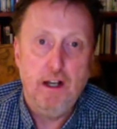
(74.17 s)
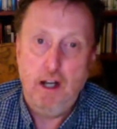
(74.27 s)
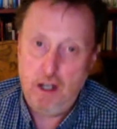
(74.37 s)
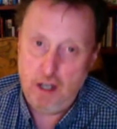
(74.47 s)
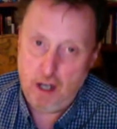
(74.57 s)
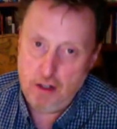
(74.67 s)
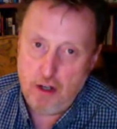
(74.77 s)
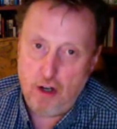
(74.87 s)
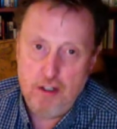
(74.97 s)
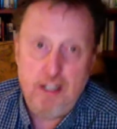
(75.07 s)
uh, are
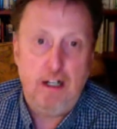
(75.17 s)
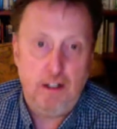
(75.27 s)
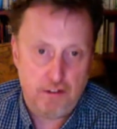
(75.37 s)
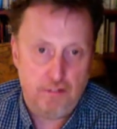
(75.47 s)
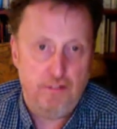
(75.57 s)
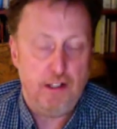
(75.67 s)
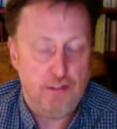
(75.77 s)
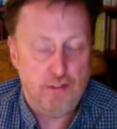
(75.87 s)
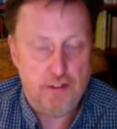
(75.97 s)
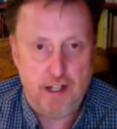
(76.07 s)
not nearly as
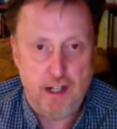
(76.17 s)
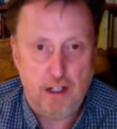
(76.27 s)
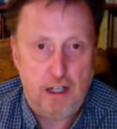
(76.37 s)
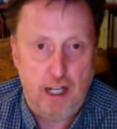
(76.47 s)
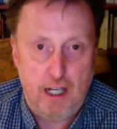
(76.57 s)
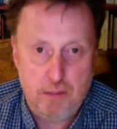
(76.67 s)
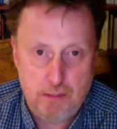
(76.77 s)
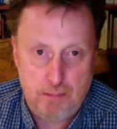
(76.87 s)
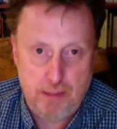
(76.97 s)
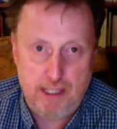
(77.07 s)
effective as they are claimed to
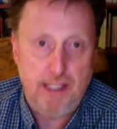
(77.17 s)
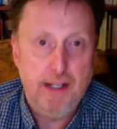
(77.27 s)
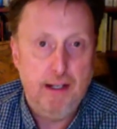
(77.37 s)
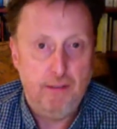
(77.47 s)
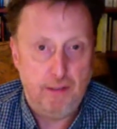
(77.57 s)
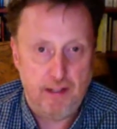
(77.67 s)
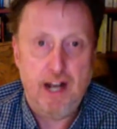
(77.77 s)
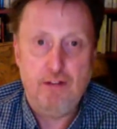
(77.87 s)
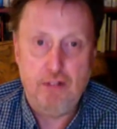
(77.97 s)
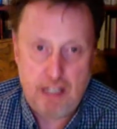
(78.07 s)
be, that they
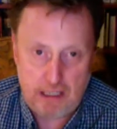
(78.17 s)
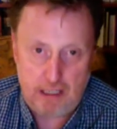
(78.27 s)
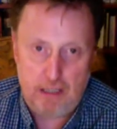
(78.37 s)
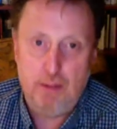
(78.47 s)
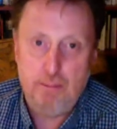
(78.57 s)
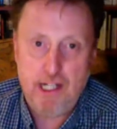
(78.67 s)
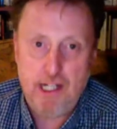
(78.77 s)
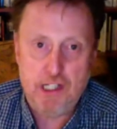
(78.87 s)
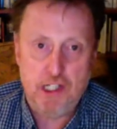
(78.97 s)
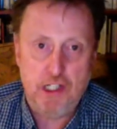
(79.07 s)
have little
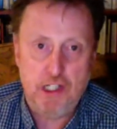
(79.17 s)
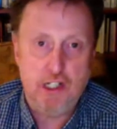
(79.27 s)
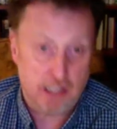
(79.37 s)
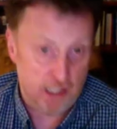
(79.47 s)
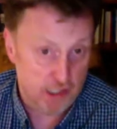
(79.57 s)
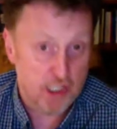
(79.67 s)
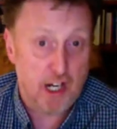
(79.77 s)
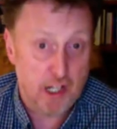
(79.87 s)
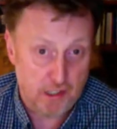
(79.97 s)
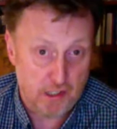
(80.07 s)
basis in, in
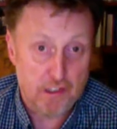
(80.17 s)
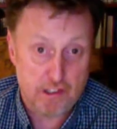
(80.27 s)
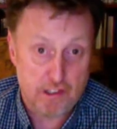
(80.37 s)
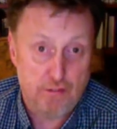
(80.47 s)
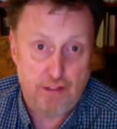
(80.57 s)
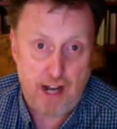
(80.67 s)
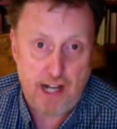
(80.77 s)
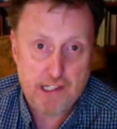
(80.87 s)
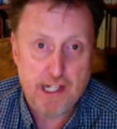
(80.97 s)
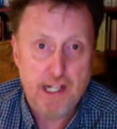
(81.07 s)
science, in
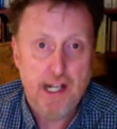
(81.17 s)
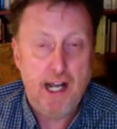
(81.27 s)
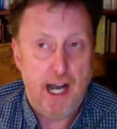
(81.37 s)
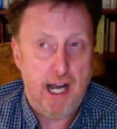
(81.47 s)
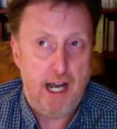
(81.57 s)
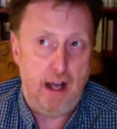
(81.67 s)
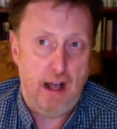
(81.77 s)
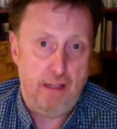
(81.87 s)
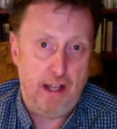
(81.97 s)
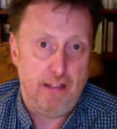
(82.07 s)
fact, uh,
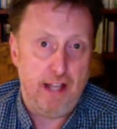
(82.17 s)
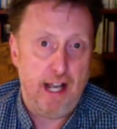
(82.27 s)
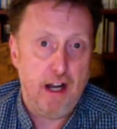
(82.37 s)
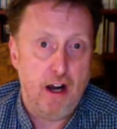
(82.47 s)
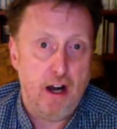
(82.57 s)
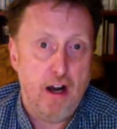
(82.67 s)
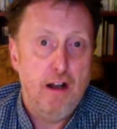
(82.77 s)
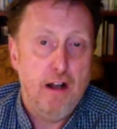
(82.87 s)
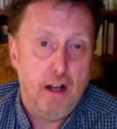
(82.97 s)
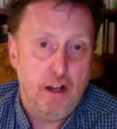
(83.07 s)
and that they are
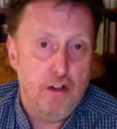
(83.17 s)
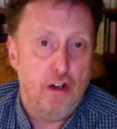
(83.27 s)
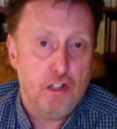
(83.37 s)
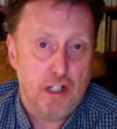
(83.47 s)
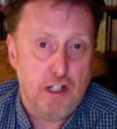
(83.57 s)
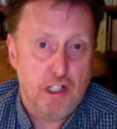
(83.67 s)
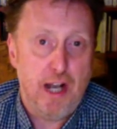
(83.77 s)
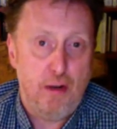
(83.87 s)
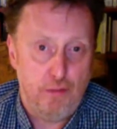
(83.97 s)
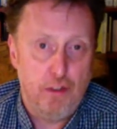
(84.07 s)
not as
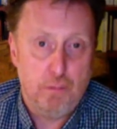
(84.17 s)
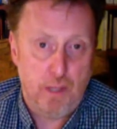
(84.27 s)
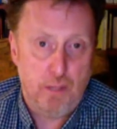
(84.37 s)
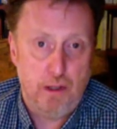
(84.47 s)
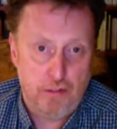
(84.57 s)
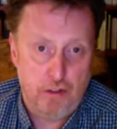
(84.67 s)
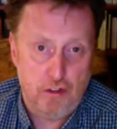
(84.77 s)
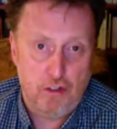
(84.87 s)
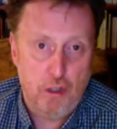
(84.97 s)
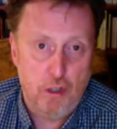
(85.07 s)
helpful as people often
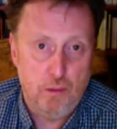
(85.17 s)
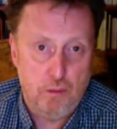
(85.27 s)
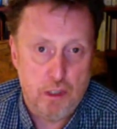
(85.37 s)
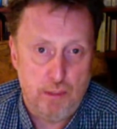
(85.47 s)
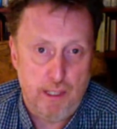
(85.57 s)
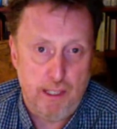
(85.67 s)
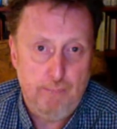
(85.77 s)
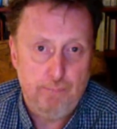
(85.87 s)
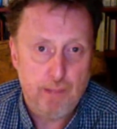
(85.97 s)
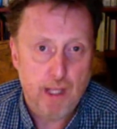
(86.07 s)
assume them to be,
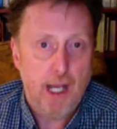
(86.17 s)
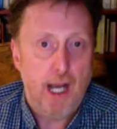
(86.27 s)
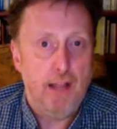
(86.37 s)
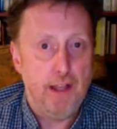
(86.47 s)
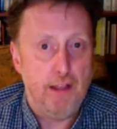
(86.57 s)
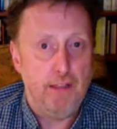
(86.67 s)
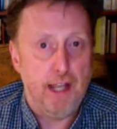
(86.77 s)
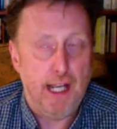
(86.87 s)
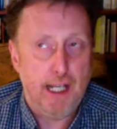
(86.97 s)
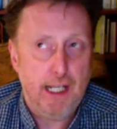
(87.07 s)
and that
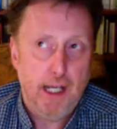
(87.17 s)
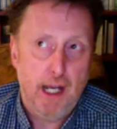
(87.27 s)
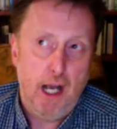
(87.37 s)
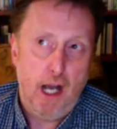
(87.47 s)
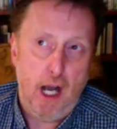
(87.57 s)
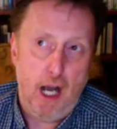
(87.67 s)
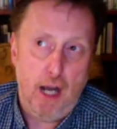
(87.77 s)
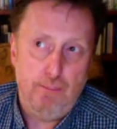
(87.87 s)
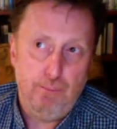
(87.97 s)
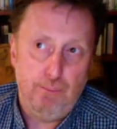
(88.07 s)
they
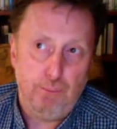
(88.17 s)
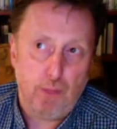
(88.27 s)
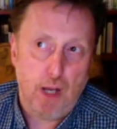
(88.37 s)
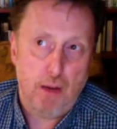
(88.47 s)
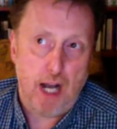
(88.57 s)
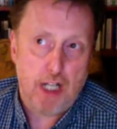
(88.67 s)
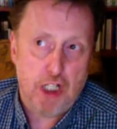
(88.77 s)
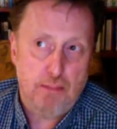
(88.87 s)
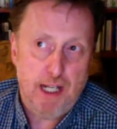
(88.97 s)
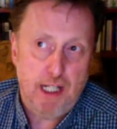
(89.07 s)
um, actually
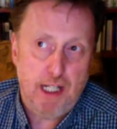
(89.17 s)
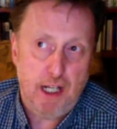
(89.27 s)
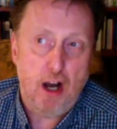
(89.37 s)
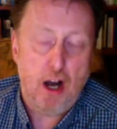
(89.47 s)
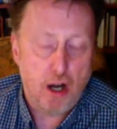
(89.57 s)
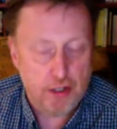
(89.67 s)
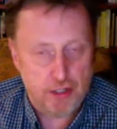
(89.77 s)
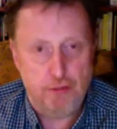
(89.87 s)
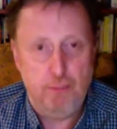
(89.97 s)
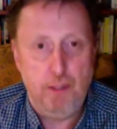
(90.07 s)
make it harder
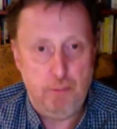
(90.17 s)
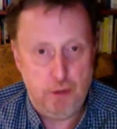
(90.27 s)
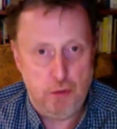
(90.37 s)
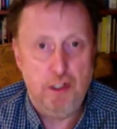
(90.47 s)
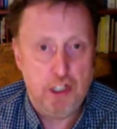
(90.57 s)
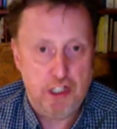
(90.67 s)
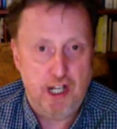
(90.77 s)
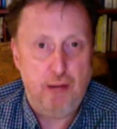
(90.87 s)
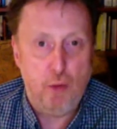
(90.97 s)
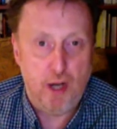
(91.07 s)
for people to
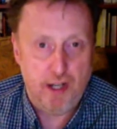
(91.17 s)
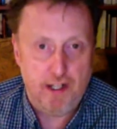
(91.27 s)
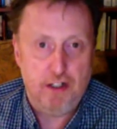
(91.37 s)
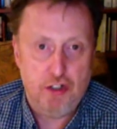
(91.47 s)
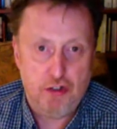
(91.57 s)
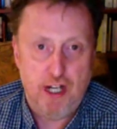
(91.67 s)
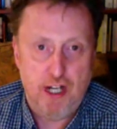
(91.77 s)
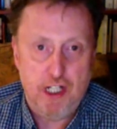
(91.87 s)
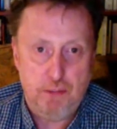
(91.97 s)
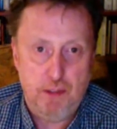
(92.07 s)
understand why they're
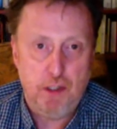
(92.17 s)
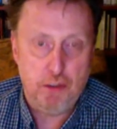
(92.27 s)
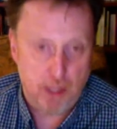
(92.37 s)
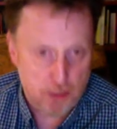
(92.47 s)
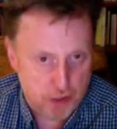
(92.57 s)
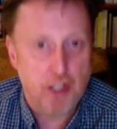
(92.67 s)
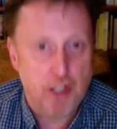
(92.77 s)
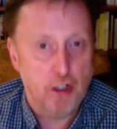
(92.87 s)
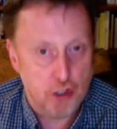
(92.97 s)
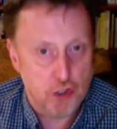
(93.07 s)
distressed because most
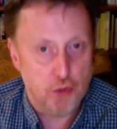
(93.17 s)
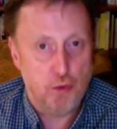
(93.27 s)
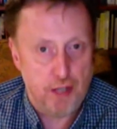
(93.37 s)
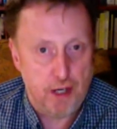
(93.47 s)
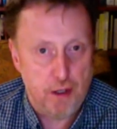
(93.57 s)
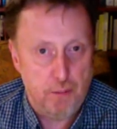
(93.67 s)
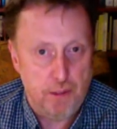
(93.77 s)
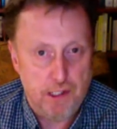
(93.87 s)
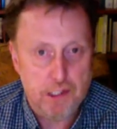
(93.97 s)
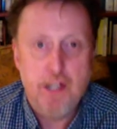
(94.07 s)
psychological
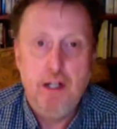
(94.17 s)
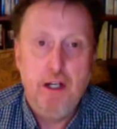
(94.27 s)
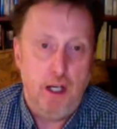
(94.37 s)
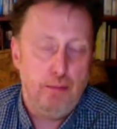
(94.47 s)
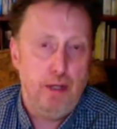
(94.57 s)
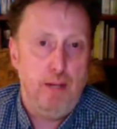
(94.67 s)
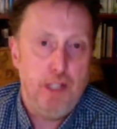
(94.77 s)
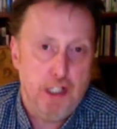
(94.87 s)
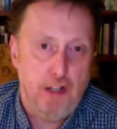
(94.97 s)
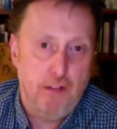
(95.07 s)
therapies are
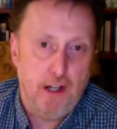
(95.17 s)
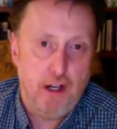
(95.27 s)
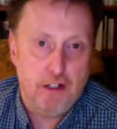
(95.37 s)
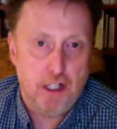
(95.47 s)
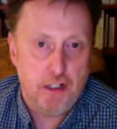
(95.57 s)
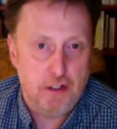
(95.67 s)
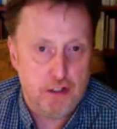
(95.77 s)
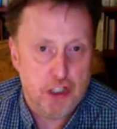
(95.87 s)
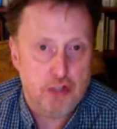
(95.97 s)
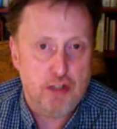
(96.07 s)
premised on the idea that
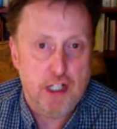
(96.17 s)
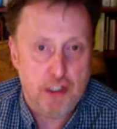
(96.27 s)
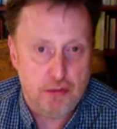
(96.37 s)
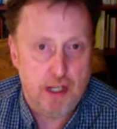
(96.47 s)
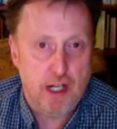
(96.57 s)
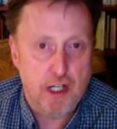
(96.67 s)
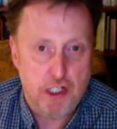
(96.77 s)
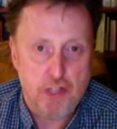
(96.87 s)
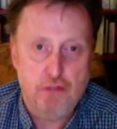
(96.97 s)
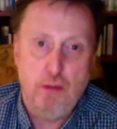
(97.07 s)
distress arises
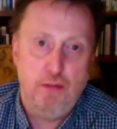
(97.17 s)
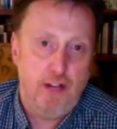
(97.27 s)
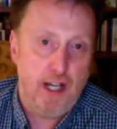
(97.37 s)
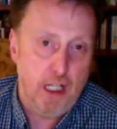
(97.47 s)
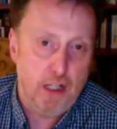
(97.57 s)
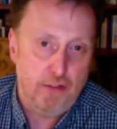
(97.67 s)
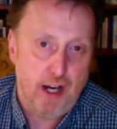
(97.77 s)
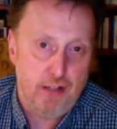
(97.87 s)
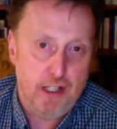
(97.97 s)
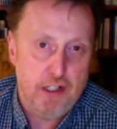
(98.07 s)
from a failure of our
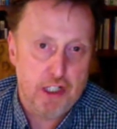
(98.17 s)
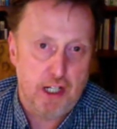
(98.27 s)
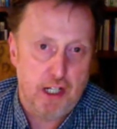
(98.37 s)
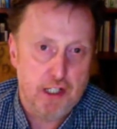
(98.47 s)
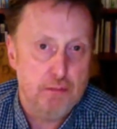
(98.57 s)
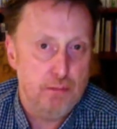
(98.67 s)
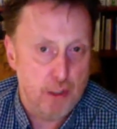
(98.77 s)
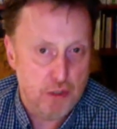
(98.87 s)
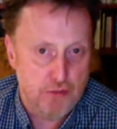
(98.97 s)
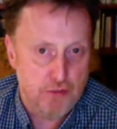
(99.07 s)
insight,
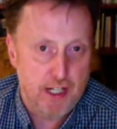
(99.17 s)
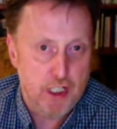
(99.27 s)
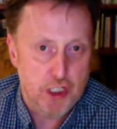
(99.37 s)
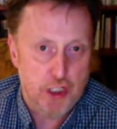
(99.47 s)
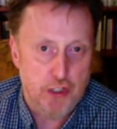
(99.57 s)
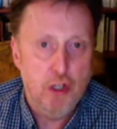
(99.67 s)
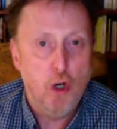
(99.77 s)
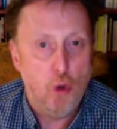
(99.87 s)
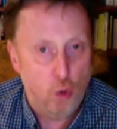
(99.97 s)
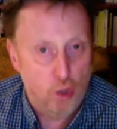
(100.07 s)
motivation,
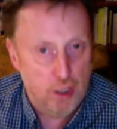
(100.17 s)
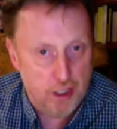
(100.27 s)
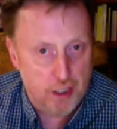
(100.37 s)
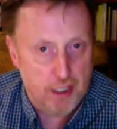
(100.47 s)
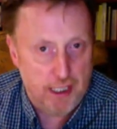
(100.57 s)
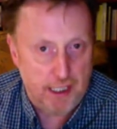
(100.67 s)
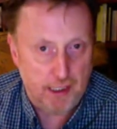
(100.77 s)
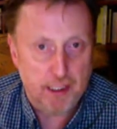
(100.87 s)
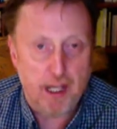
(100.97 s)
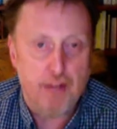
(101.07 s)
or
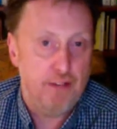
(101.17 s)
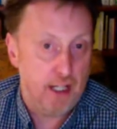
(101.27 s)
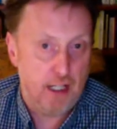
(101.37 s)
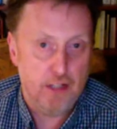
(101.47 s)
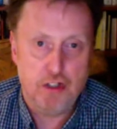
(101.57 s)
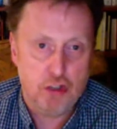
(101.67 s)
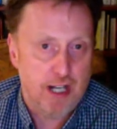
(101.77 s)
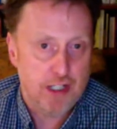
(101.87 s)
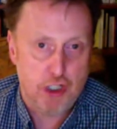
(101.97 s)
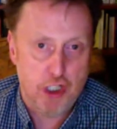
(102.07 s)
learning, our failure to
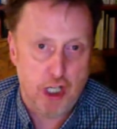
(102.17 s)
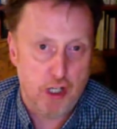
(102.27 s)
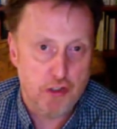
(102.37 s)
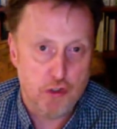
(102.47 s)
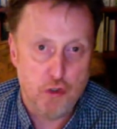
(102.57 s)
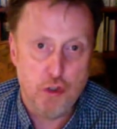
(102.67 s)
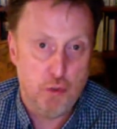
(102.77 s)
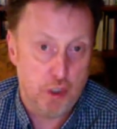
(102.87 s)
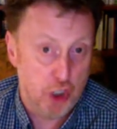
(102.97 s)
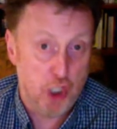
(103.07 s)
strategize or to
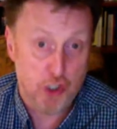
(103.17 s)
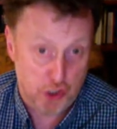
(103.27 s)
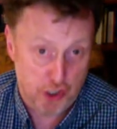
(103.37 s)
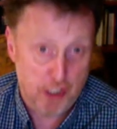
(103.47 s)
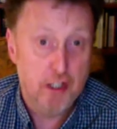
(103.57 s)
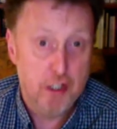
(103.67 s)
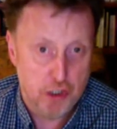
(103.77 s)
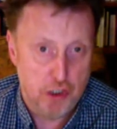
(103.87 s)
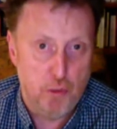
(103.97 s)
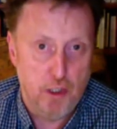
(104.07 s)
adjust to
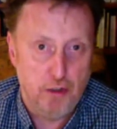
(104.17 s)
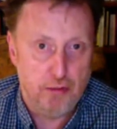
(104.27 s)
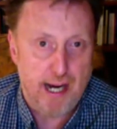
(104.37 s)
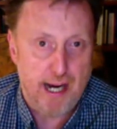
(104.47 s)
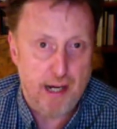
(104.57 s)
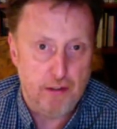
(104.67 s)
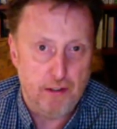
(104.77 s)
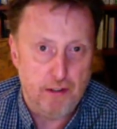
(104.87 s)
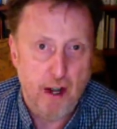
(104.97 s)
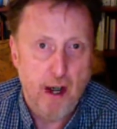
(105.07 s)
the world around
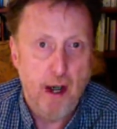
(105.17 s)
us.